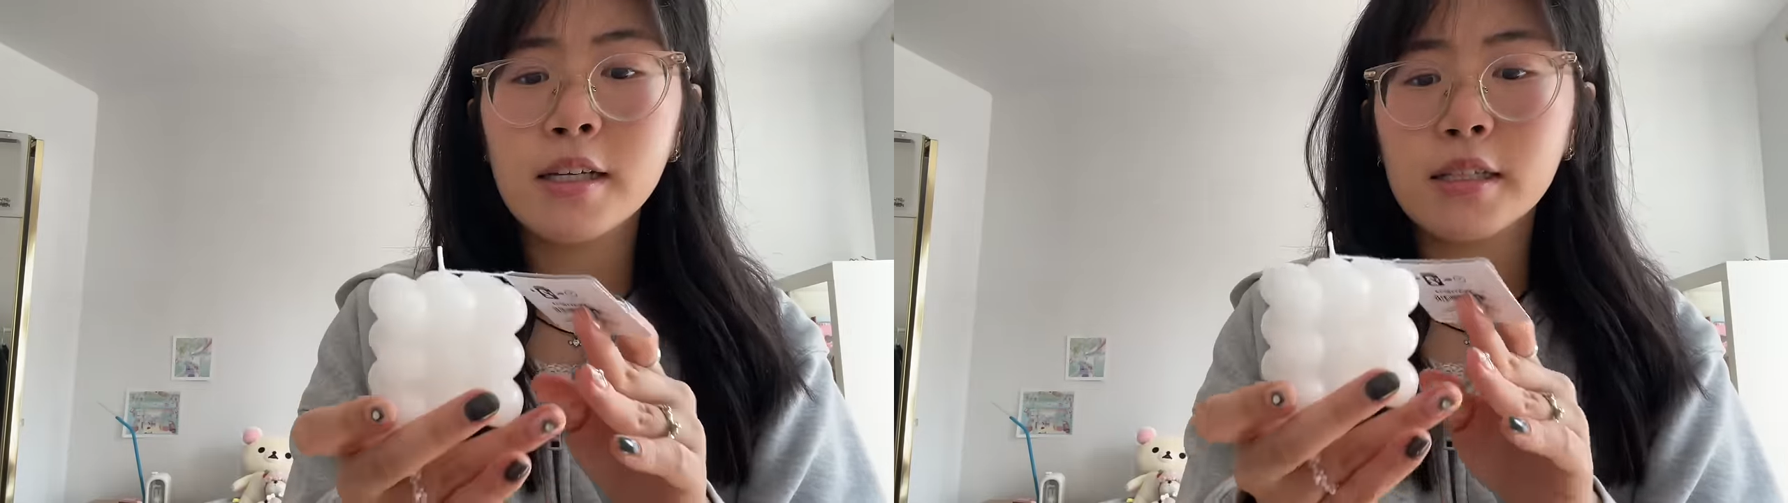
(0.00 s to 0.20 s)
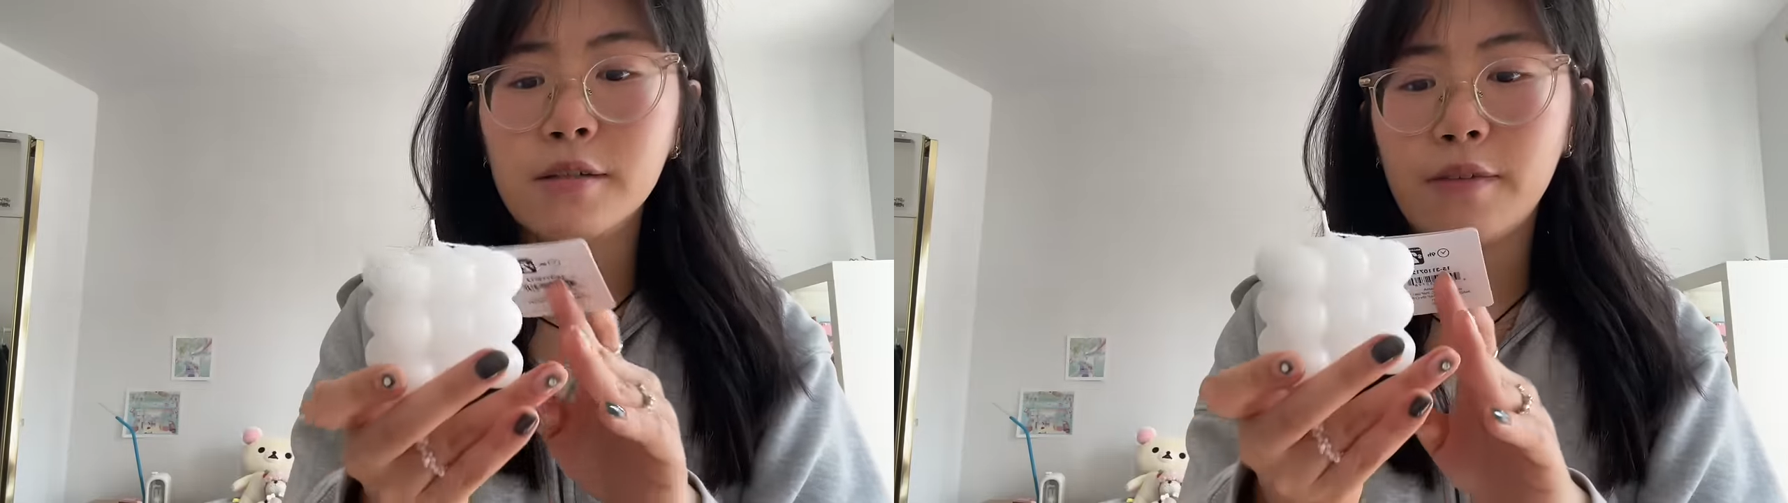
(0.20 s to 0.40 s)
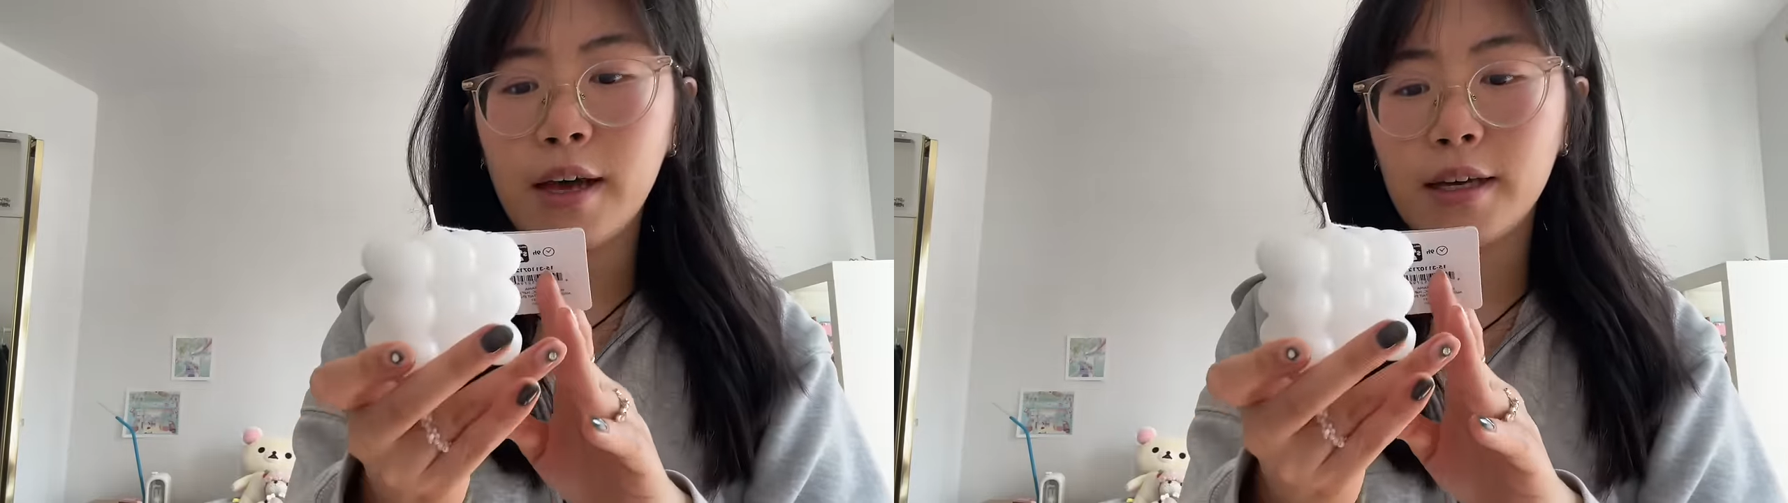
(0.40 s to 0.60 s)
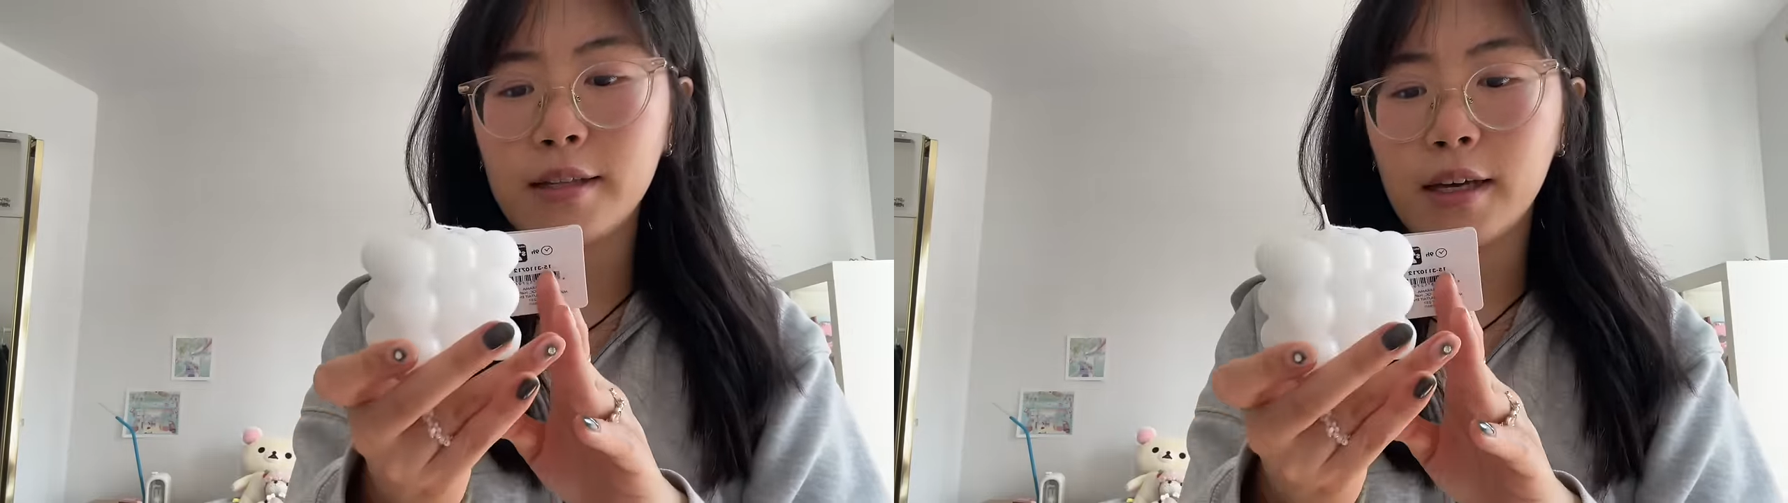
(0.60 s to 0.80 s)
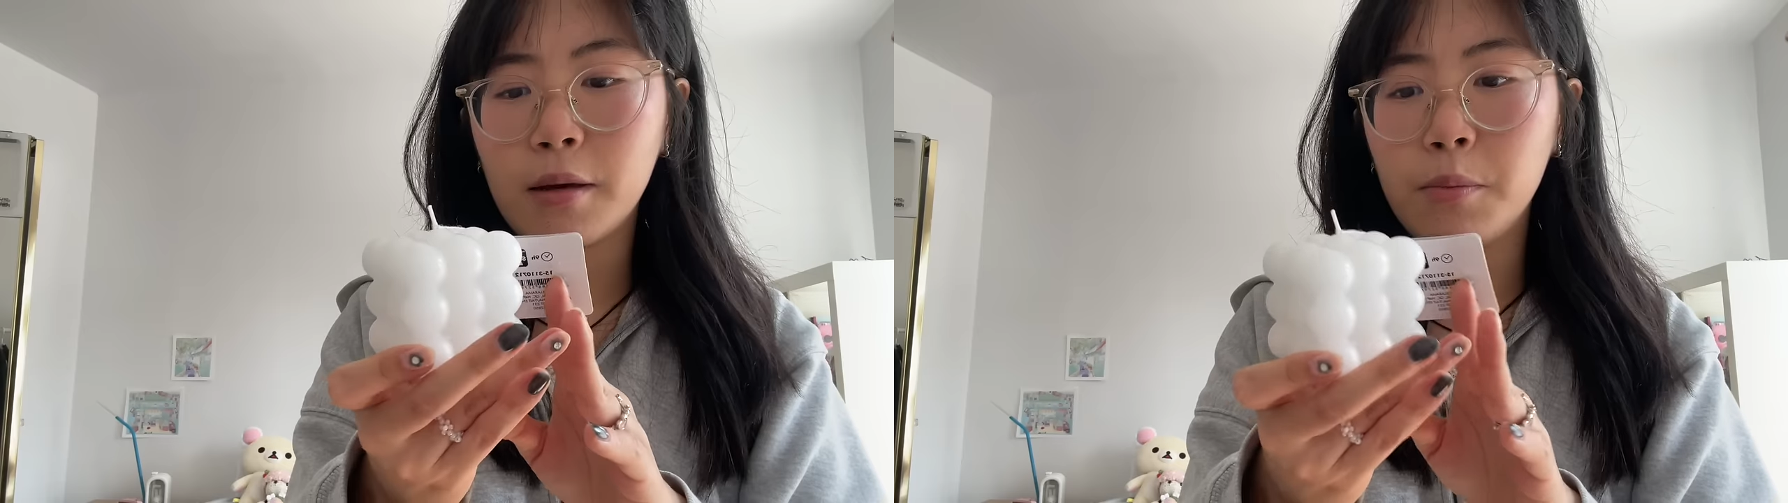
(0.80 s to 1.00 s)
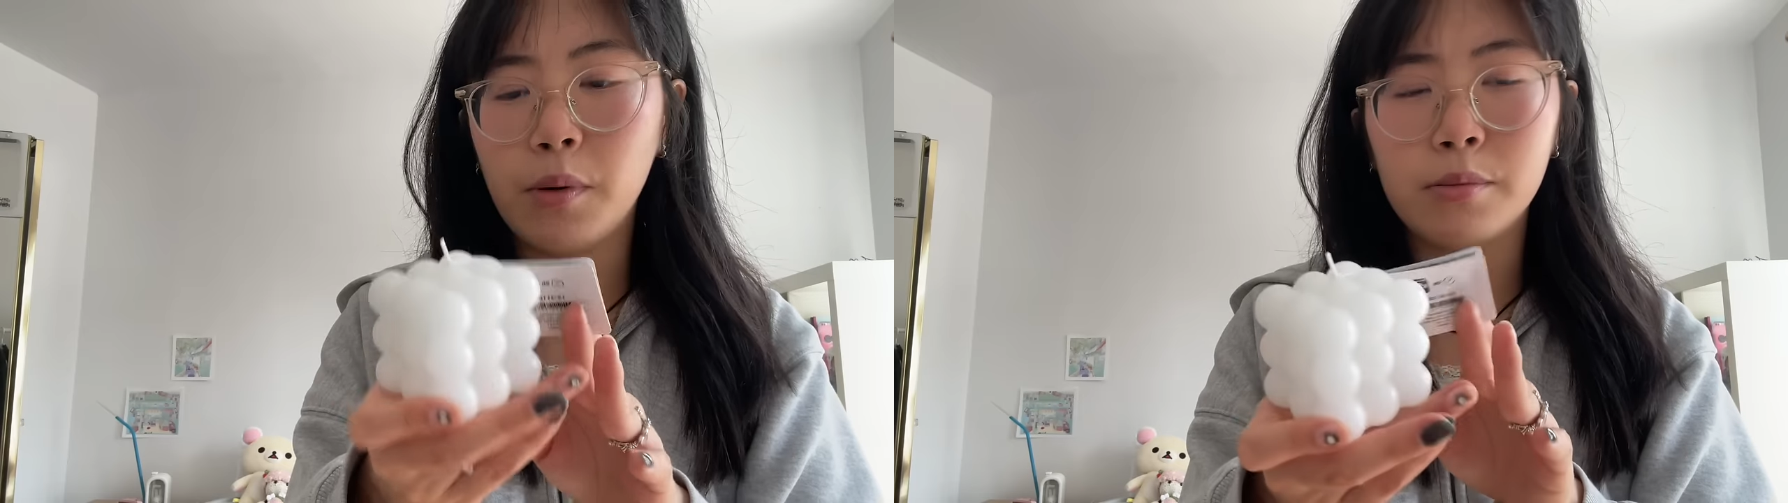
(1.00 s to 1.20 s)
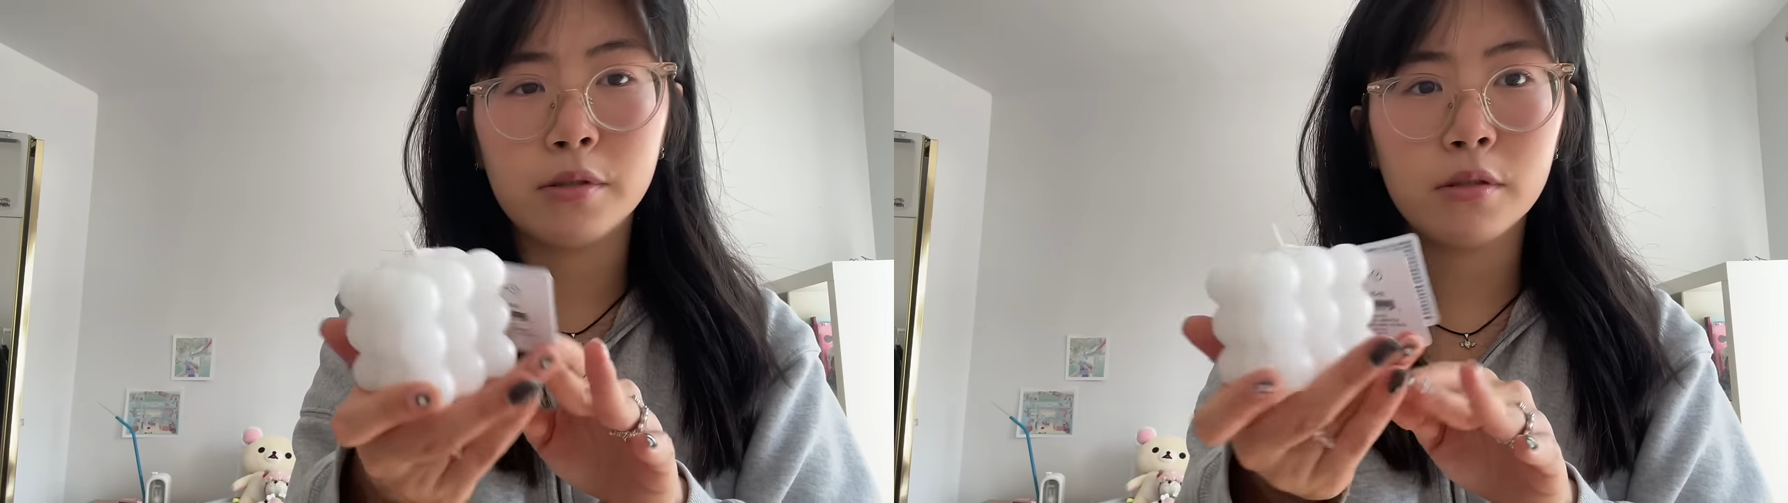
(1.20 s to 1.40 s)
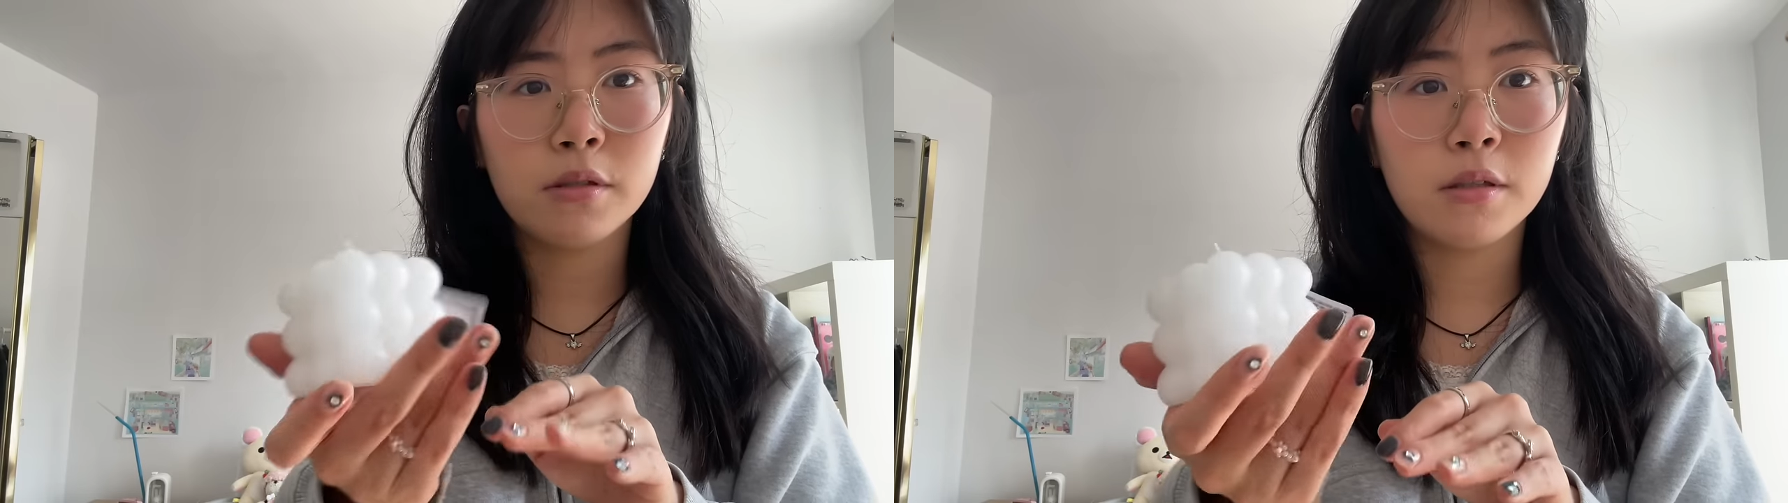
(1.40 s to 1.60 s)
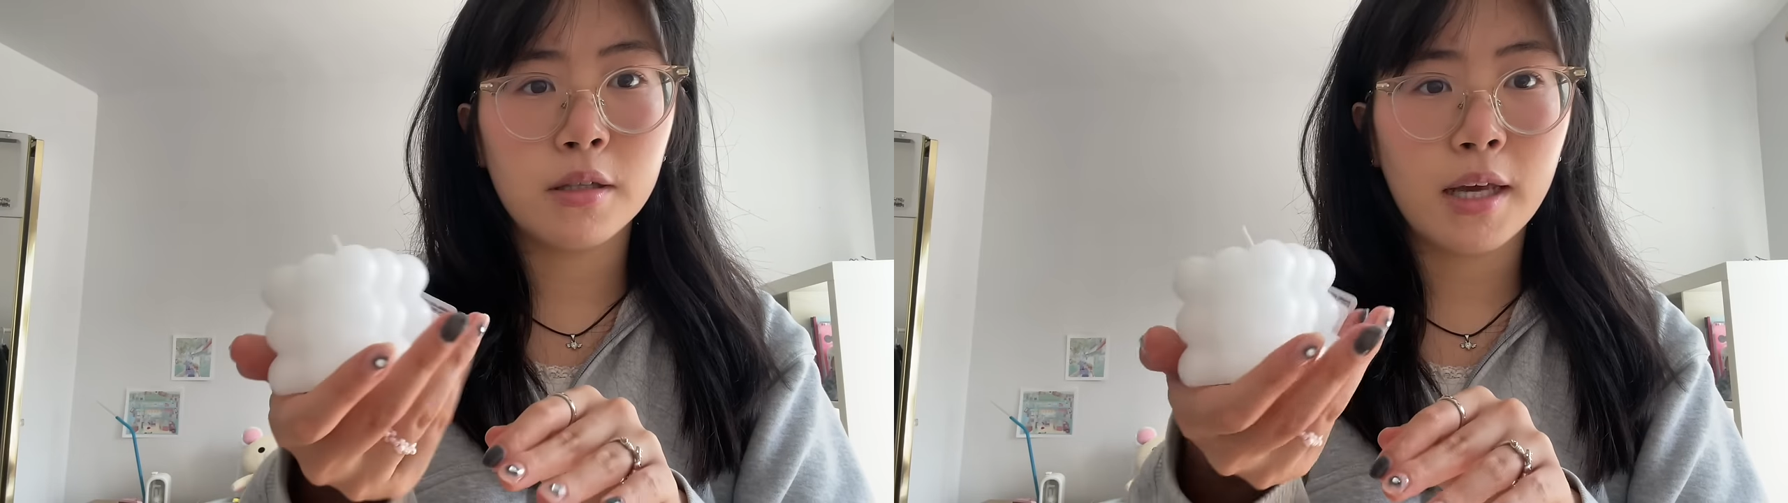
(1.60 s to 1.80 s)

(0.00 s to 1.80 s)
to find like a bubble